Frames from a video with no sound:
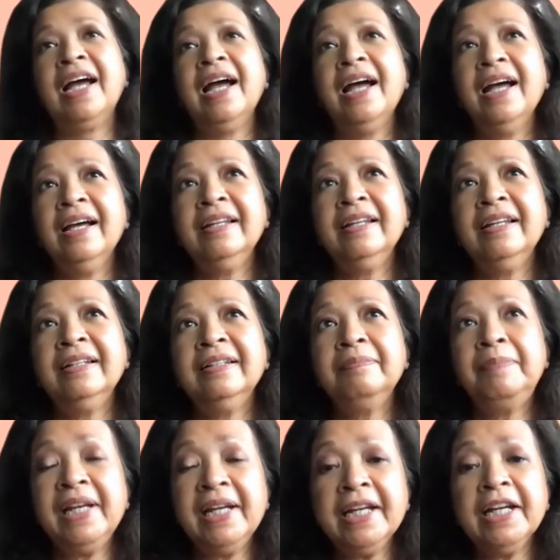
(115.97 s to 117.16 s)
And
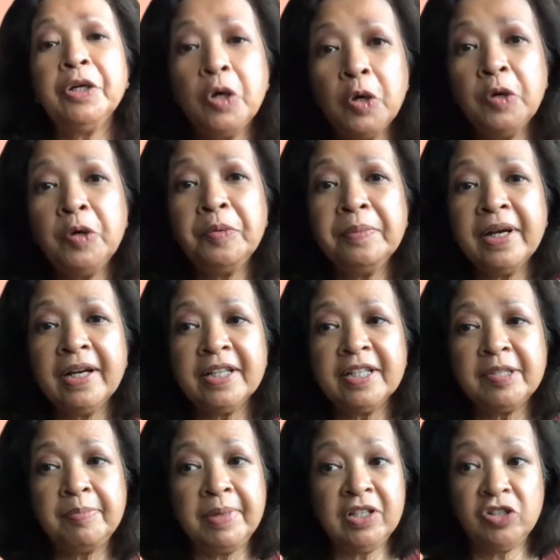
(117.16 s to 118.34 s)
being at home
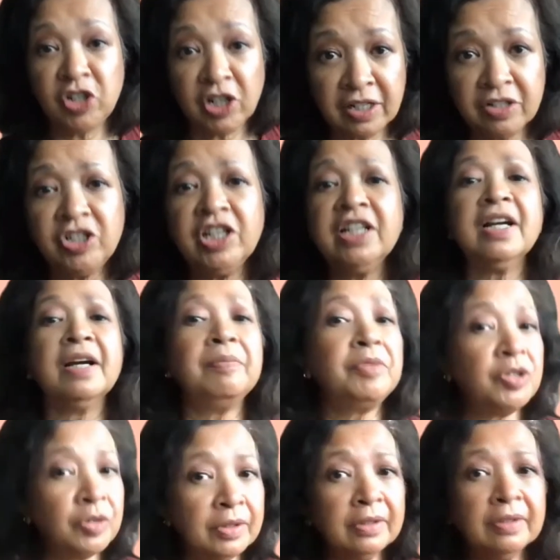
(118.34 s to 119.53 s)
has been challenging, I'm
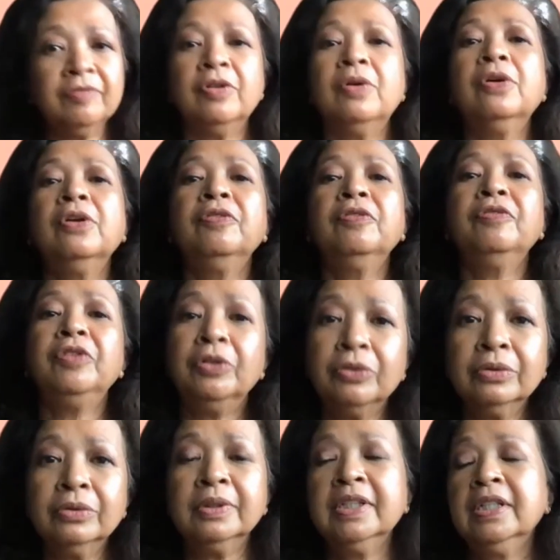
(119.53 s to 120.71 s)
sure, for all of
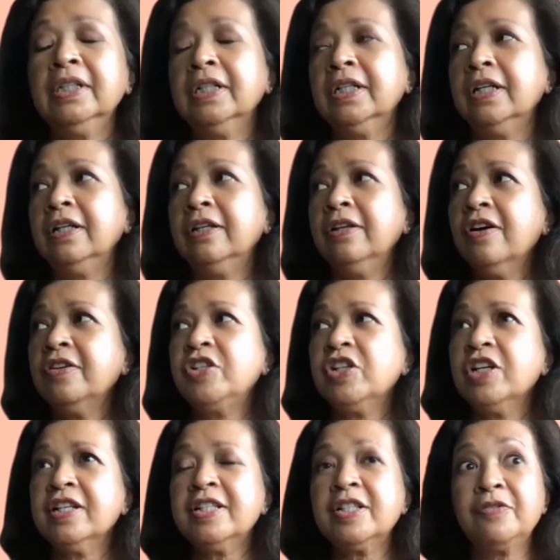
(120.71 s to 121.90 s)
you, not
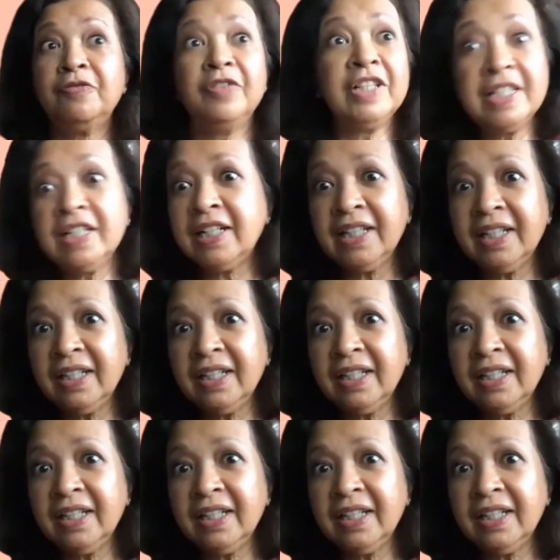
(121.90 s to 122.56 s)
just physically,